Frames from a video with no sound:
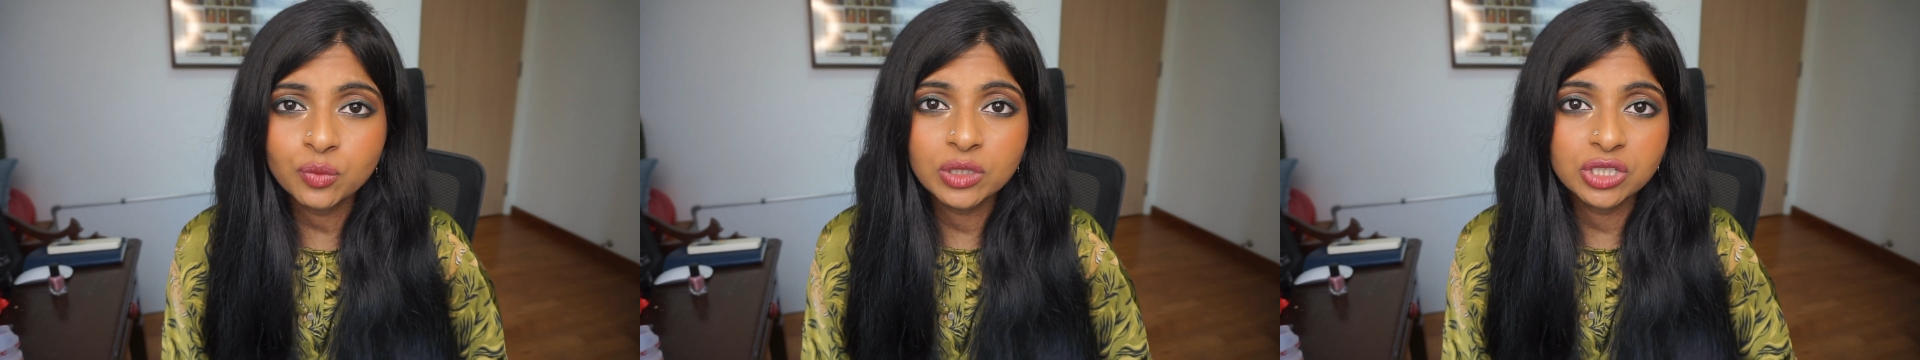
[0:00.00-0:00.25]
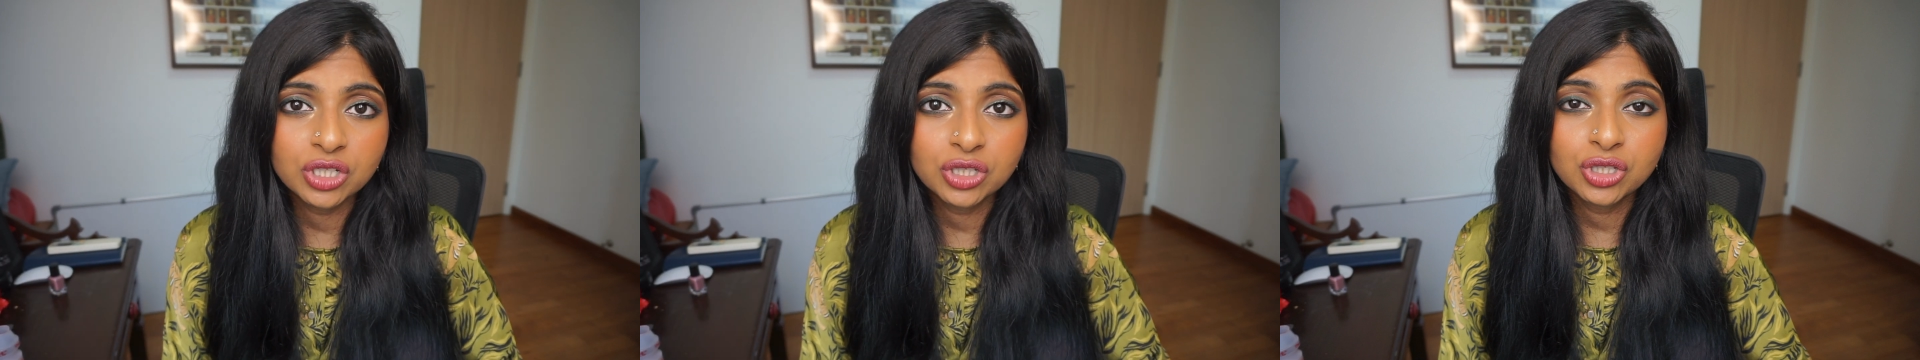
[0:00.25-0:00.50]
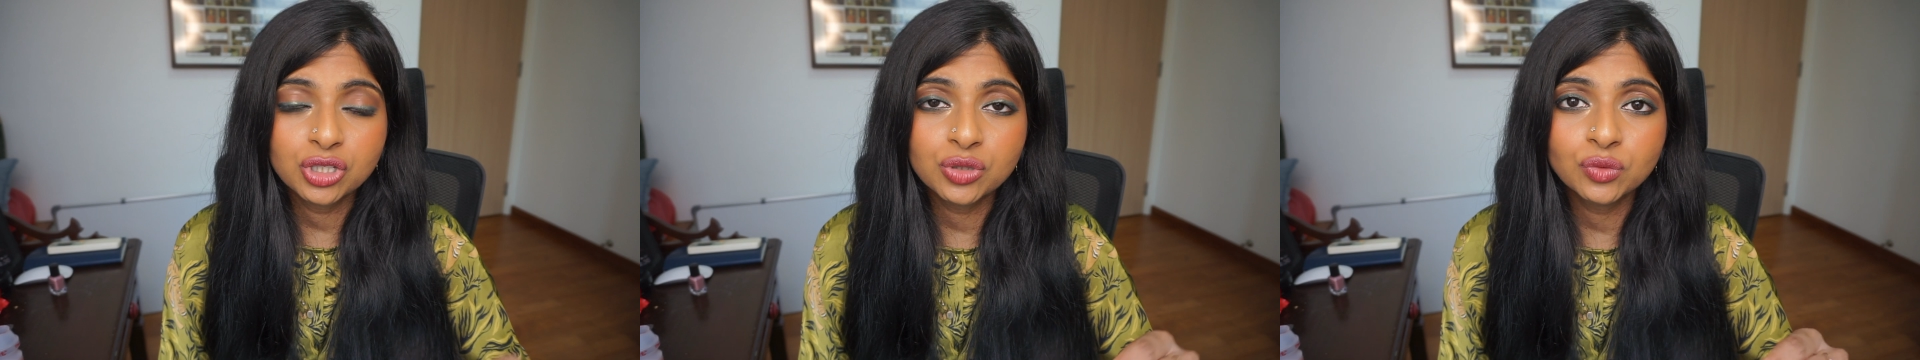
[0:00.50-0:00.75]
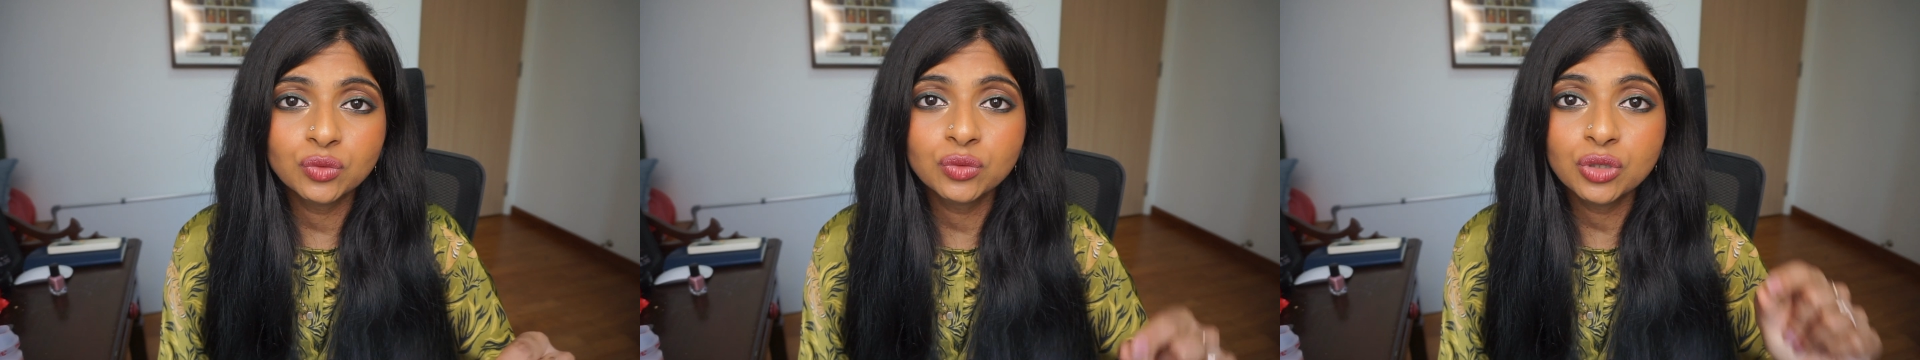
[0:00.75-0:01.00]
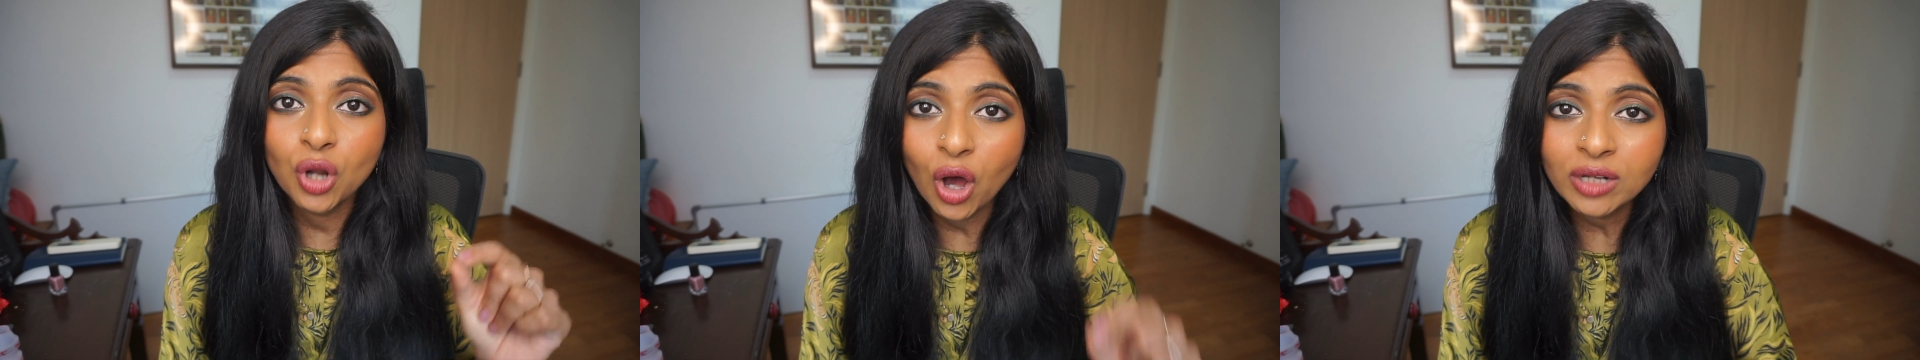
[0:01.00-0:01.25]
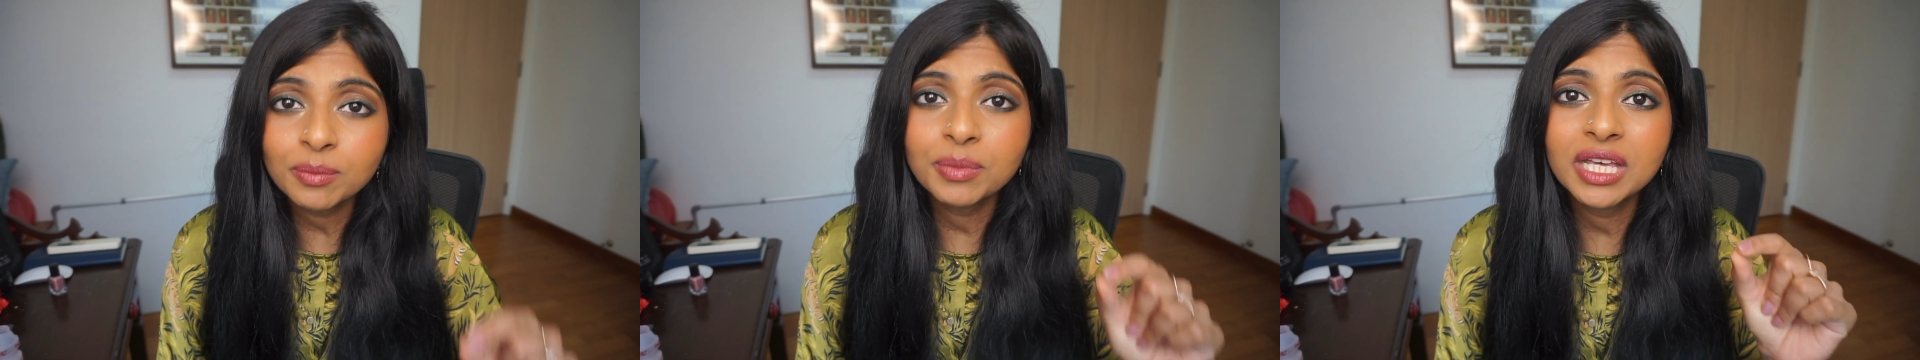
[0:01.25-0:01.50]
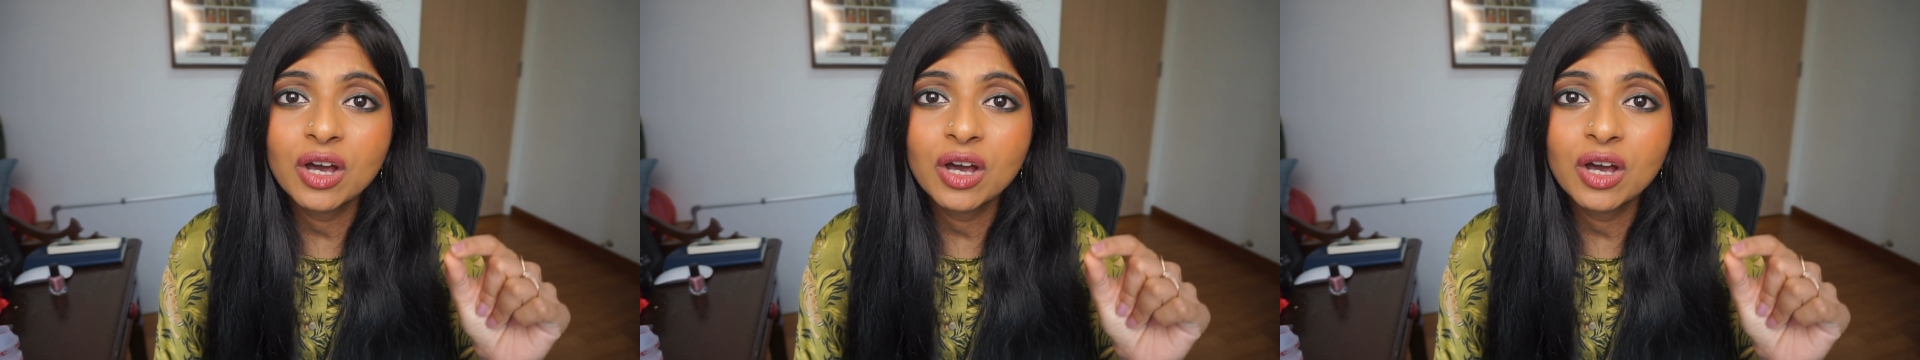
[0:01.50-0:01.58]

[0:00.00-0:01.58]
which is to not be